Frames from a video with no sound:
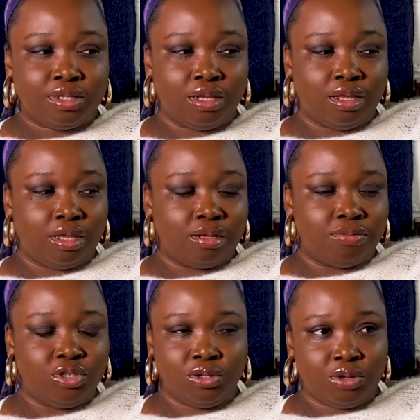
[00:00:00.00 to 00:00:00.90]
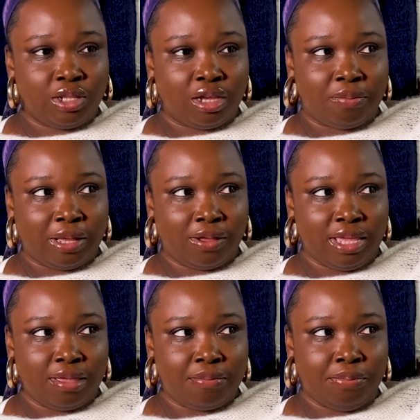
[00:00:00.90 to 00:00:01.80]
Don't know a lot about
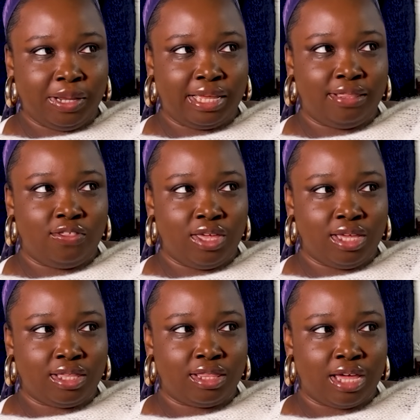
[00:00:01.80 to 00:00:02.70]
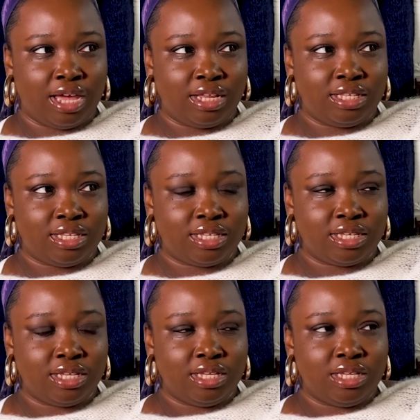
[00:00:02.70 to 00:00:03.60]
him, but I think that
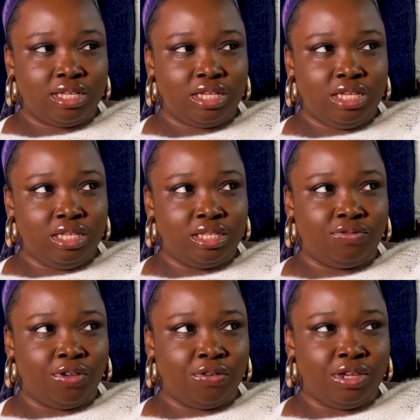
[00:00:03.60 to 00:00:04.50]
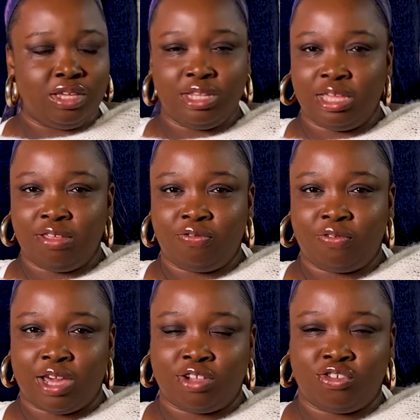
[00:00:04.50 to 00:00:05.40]
he's very like
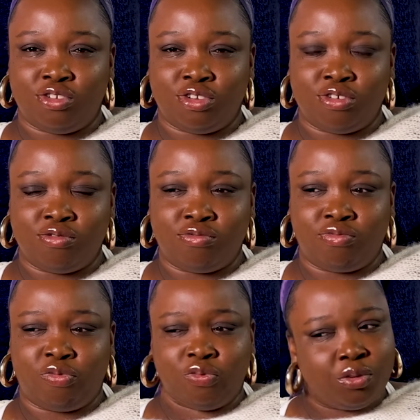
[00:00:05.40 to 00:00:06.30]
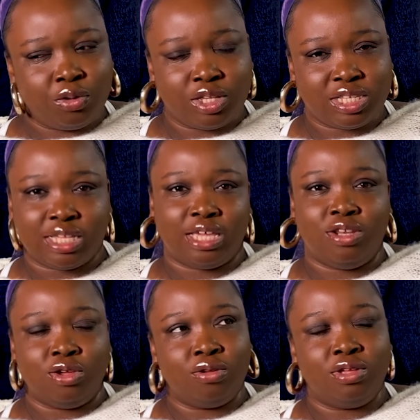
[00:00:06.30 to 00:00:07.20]
fashion focused. Like I
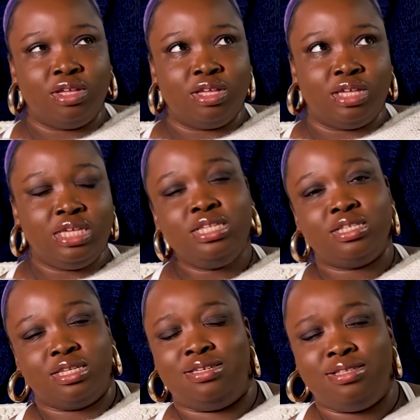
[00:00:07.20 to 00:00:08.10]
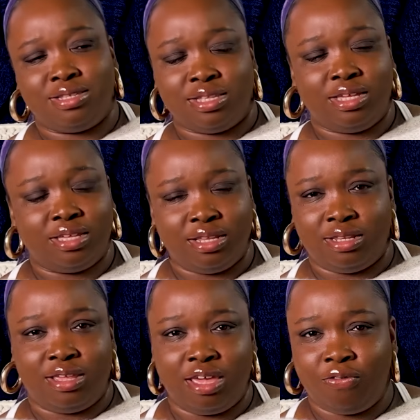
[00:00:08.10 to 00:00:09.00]
know he's like
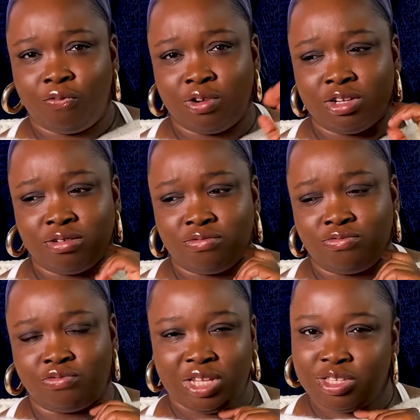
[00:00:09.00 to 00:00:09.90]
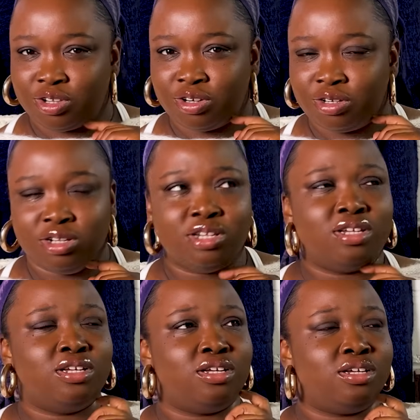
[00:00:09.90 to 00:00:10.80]
an F1 racer,
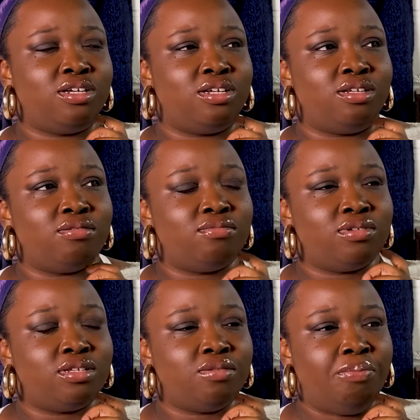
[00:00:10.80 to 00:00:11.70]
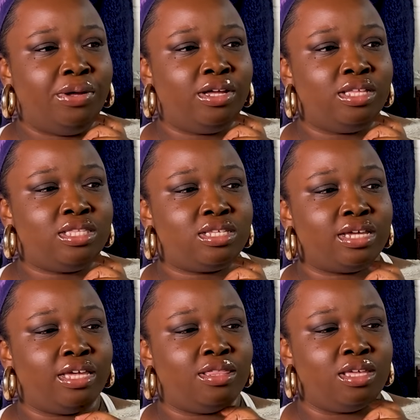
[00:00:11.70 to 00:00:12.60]
but
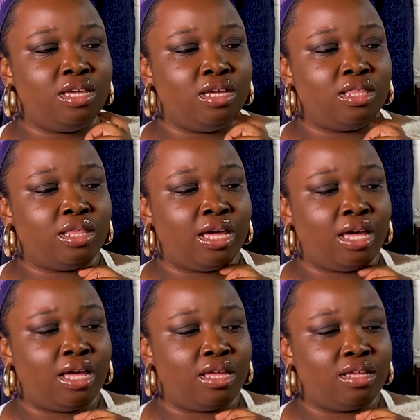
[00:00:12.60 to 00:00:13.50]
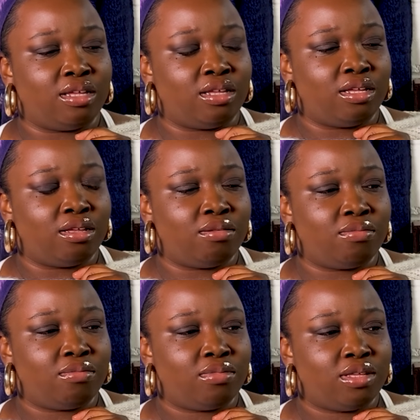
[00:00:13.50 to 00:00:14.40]
I think that
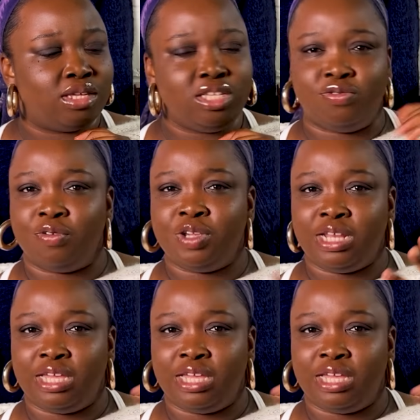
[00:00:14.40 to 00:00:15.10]
he's very